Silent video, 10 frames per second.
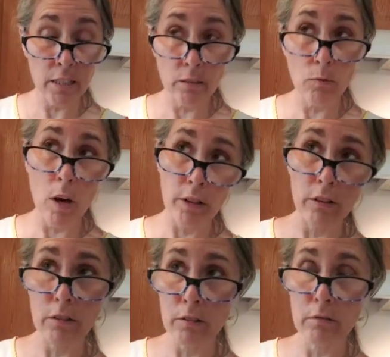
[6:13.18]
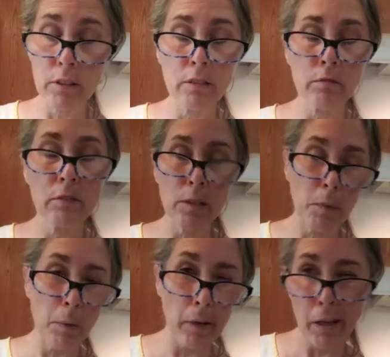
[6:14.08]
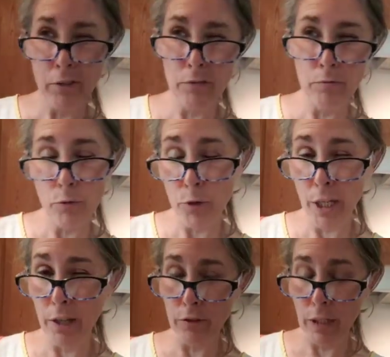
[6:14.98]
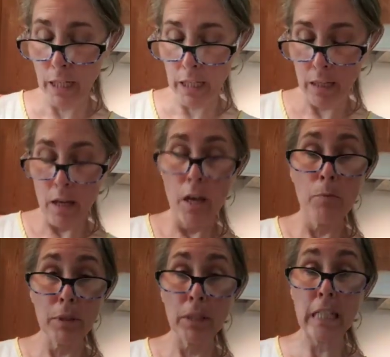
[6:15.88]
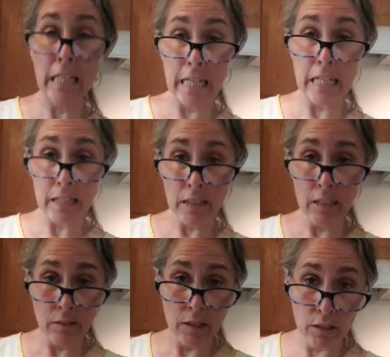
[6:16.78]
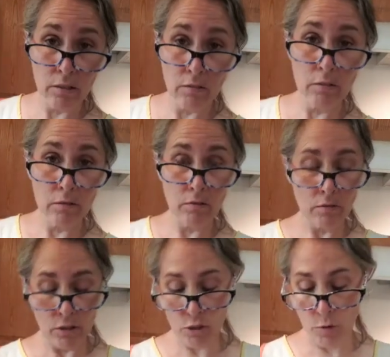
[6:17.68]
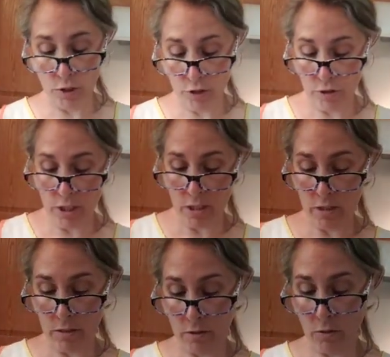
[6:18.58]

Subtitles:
water is probably 140, 180, but the heat in the dishwasher is,